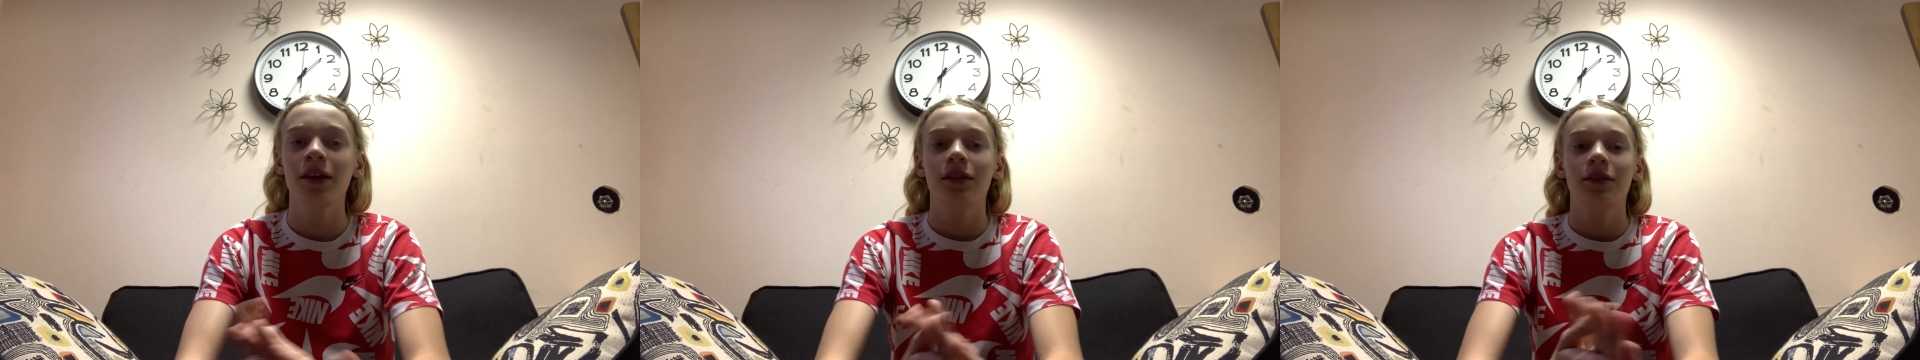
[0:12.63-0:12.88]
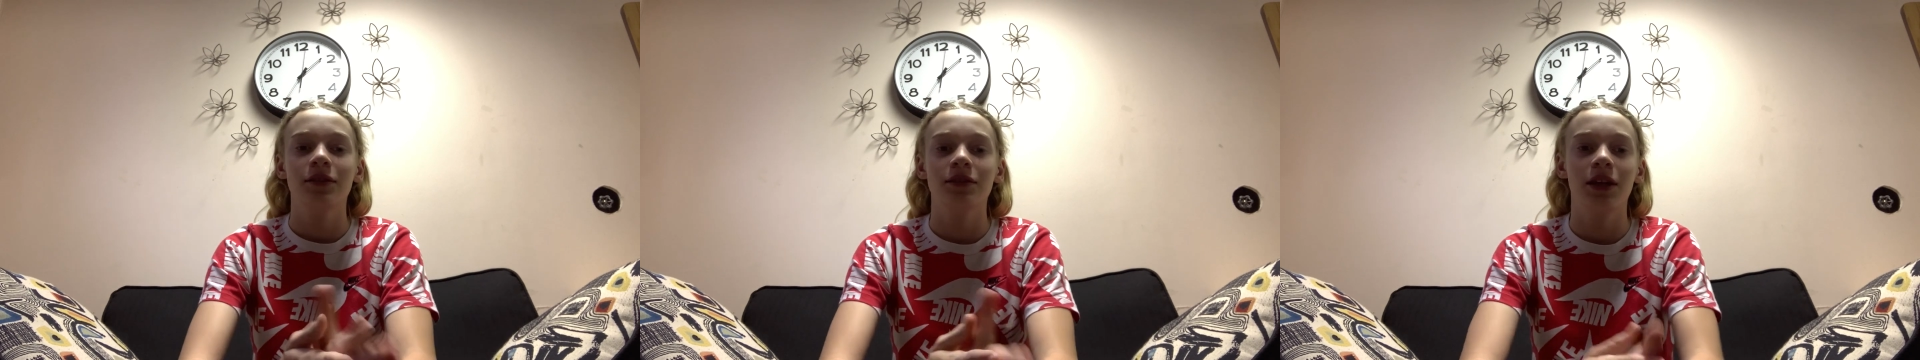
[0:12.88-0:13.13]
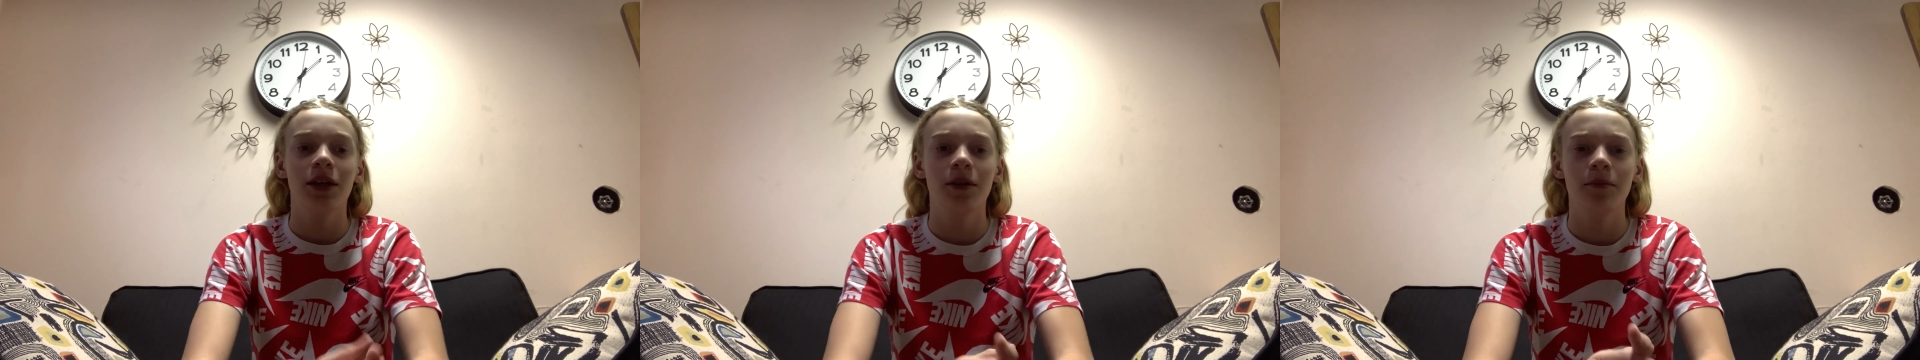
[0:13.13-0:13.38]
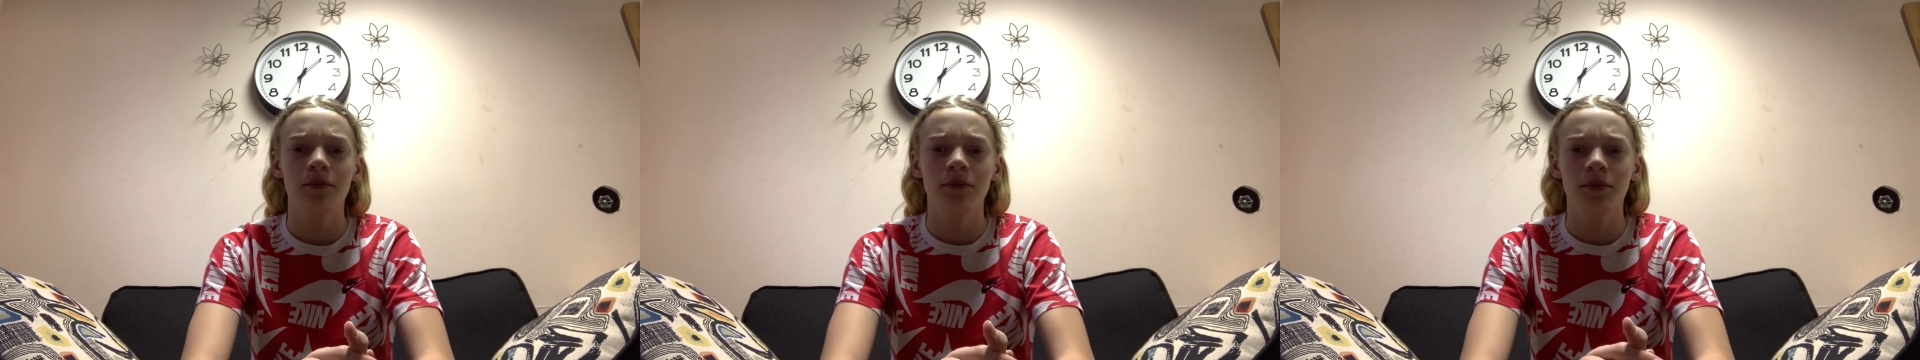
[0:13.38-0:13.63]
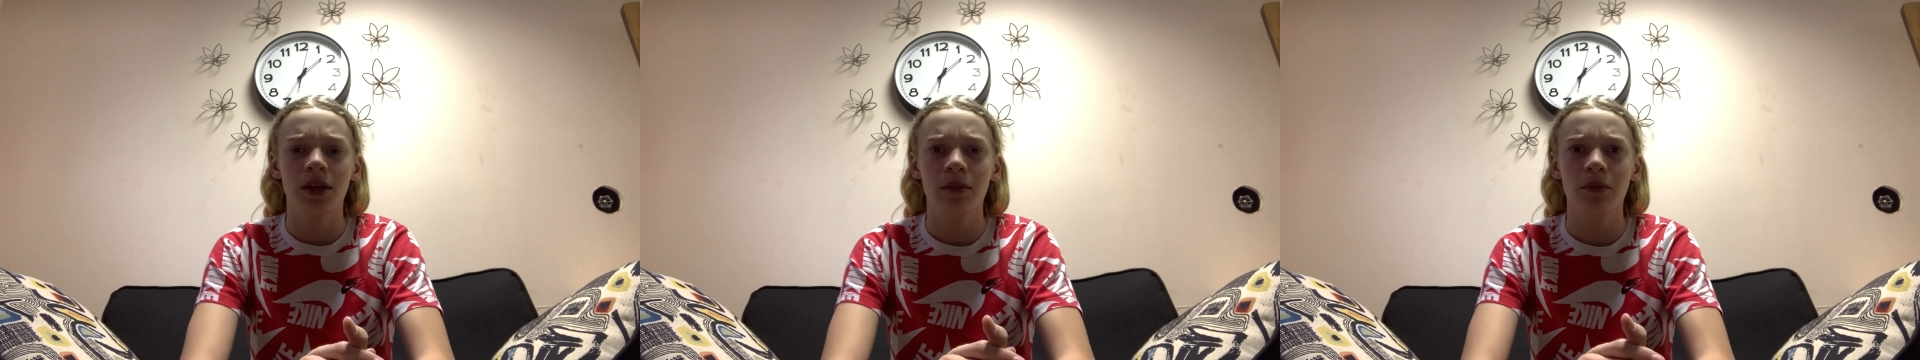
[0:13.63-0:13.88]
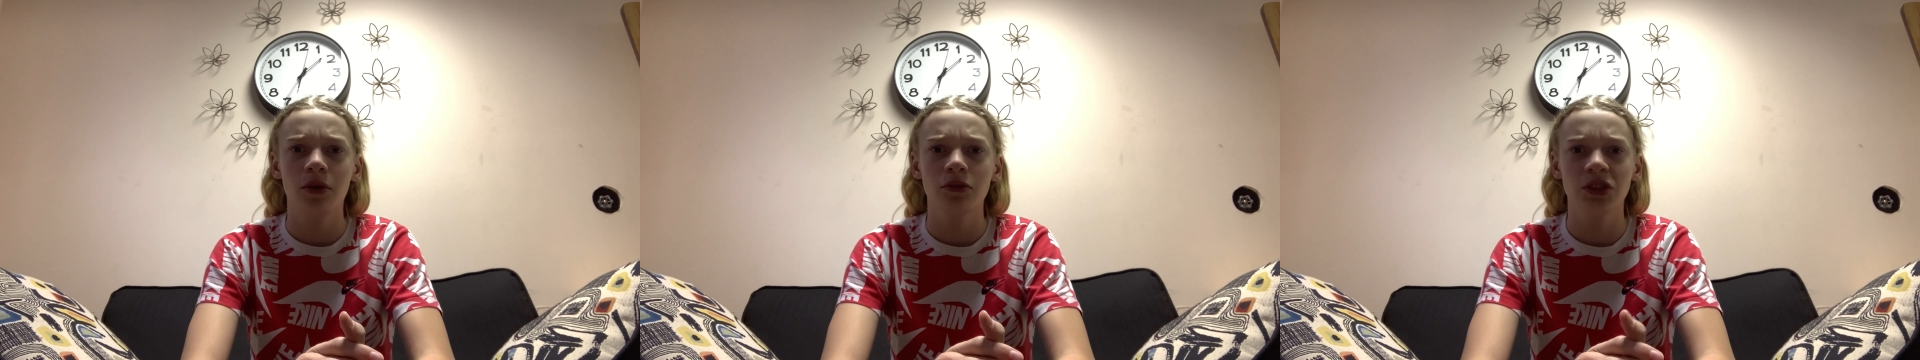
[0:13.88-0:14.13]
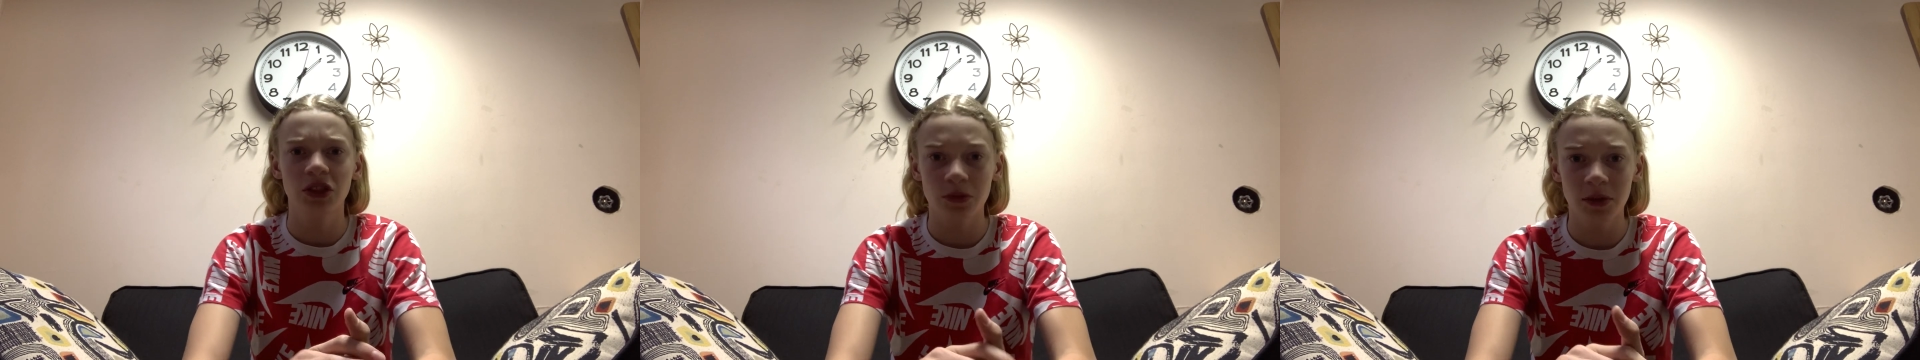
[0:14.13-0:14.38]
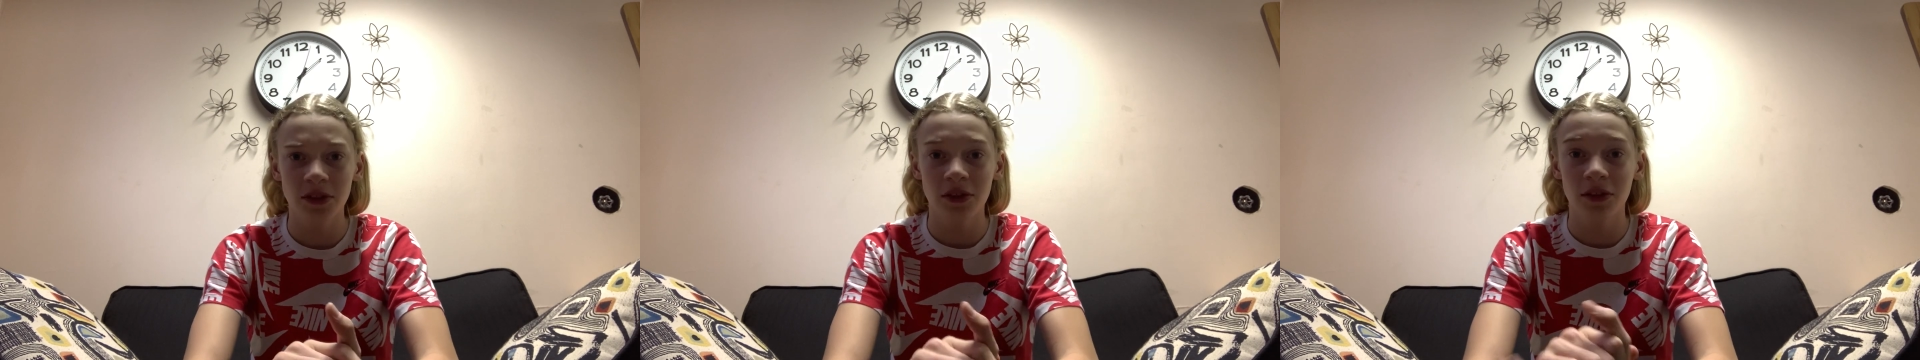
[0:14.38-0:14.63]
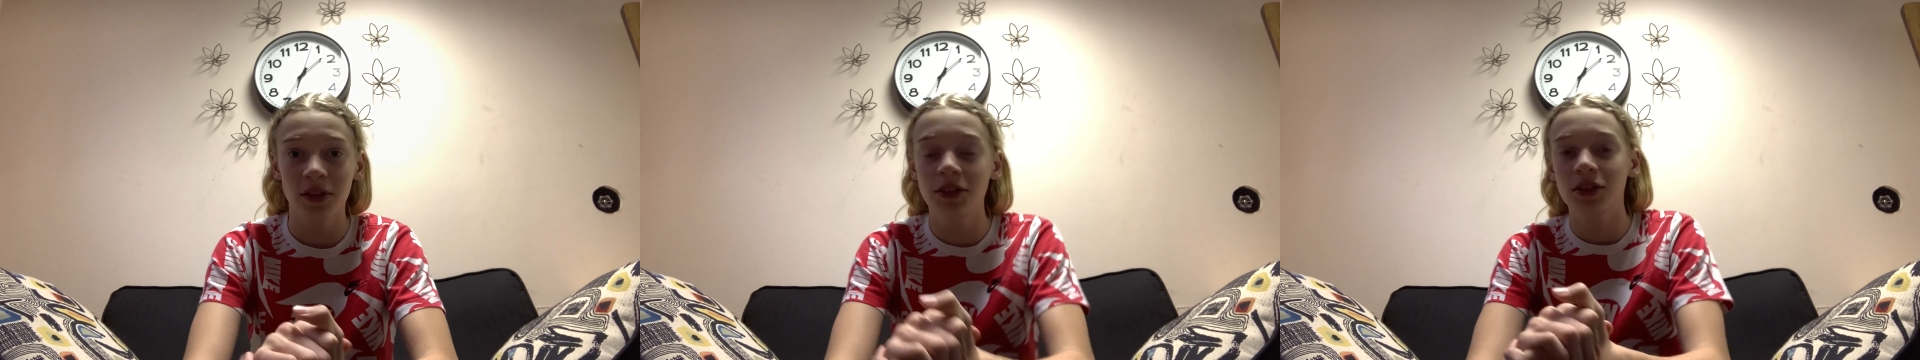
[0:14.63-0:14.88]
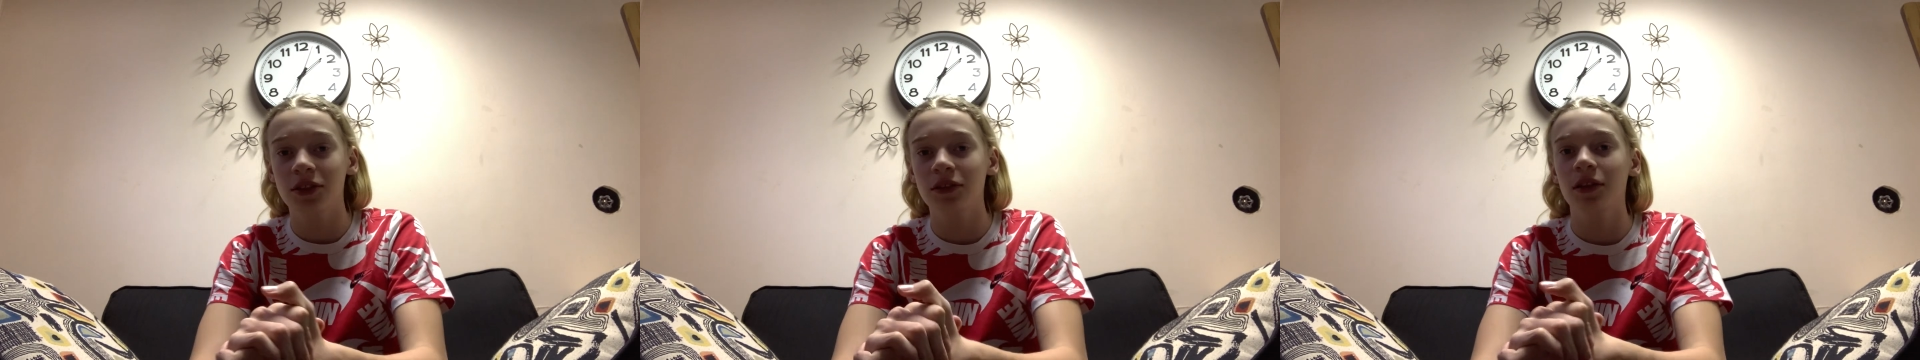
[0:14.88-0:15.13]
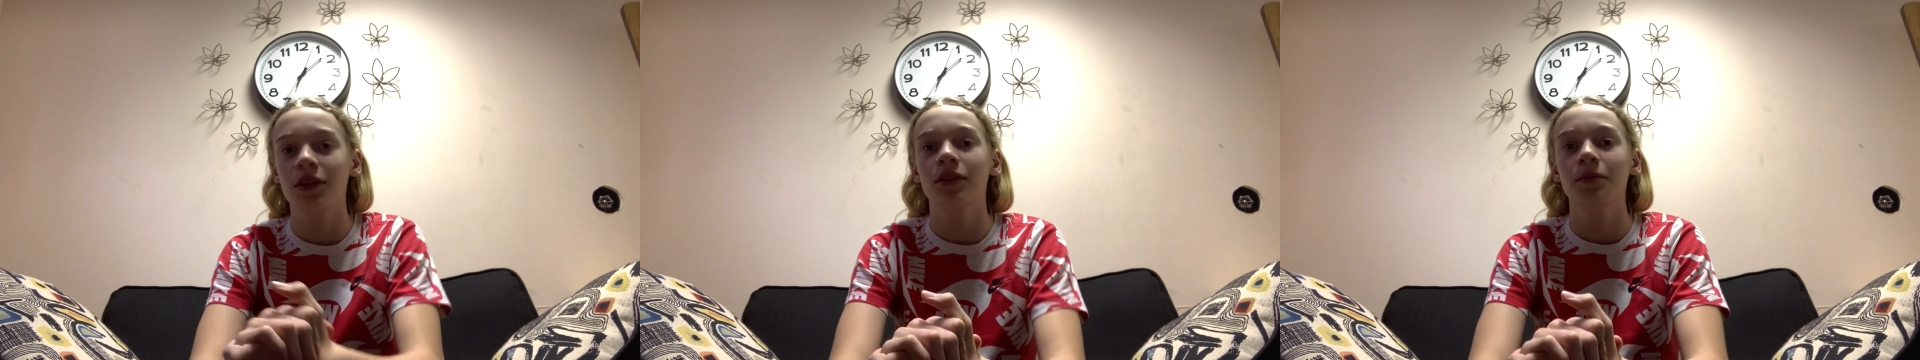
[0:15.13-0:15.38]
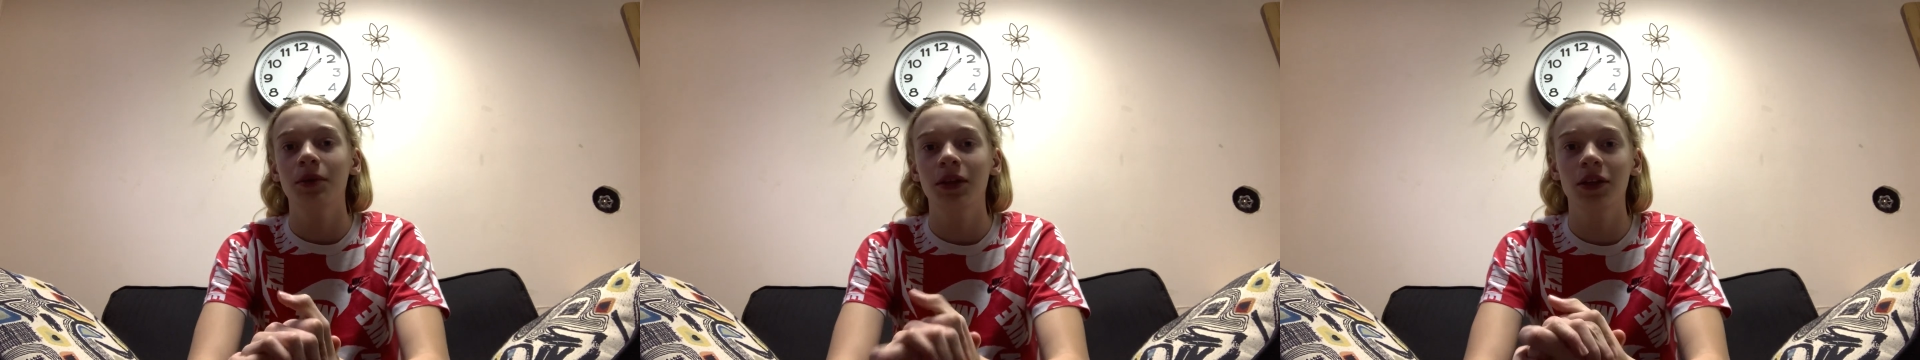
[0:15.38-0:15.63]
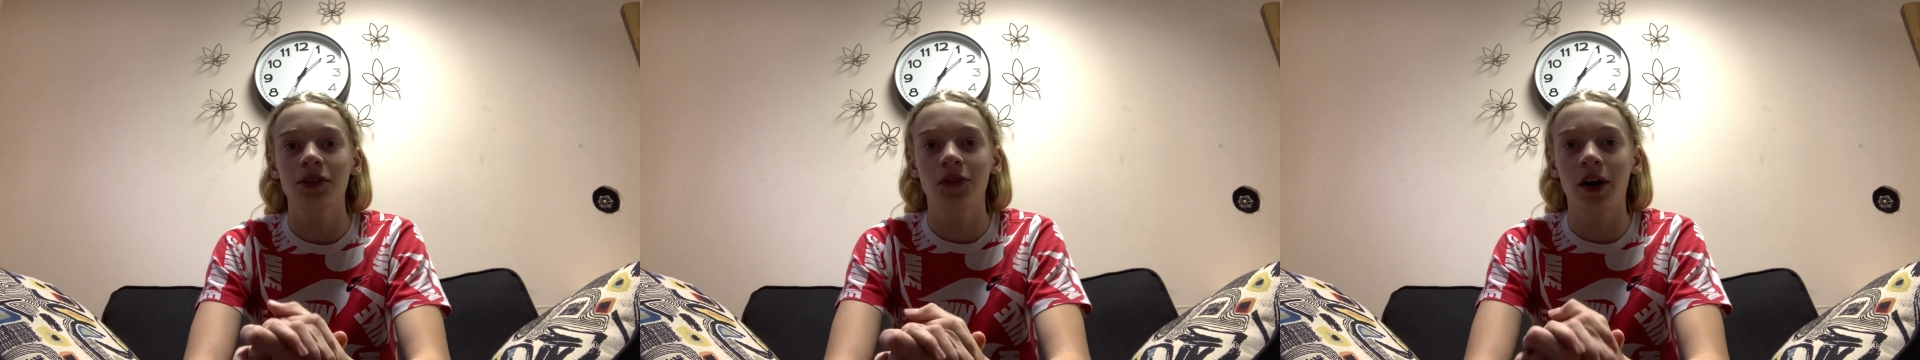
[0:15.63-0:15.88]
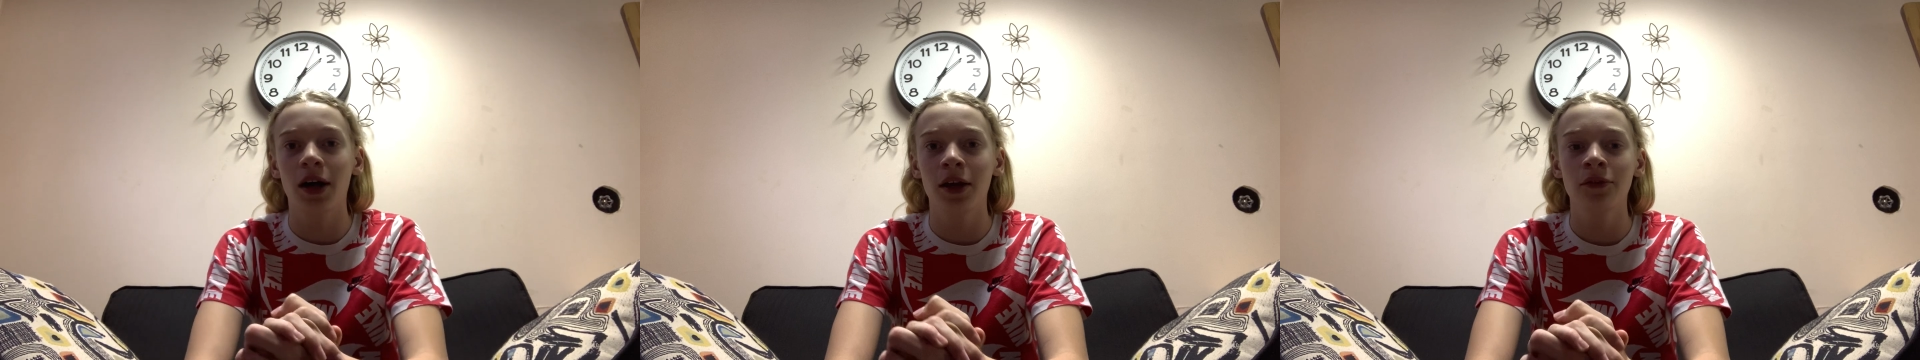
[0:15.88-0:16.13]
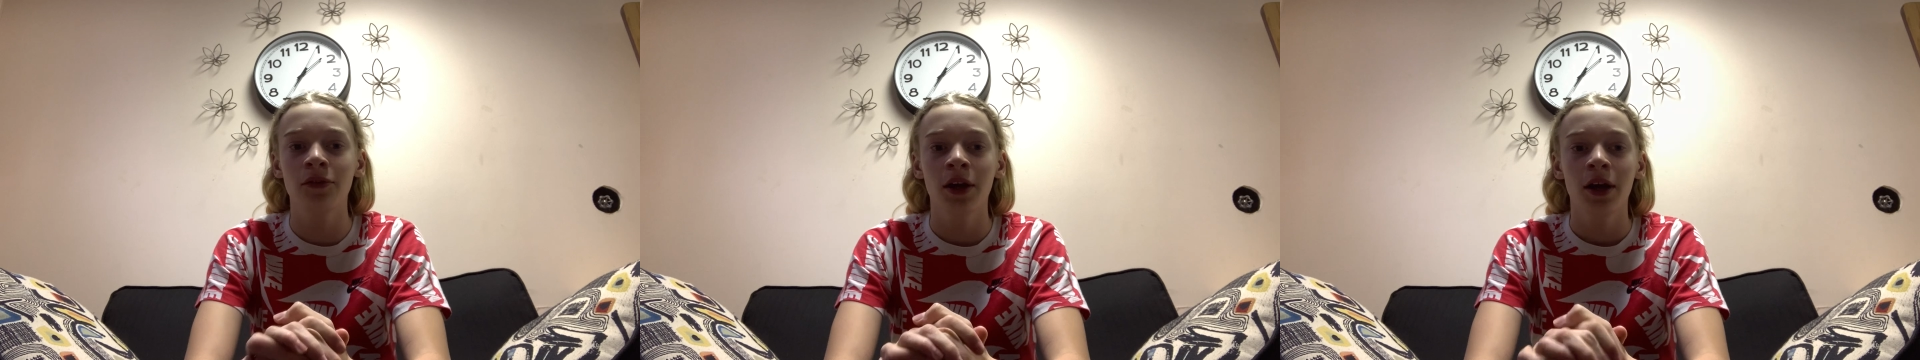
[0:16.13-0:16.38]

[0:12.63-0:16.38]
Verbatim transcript: This game came out just recently, just like the PS5.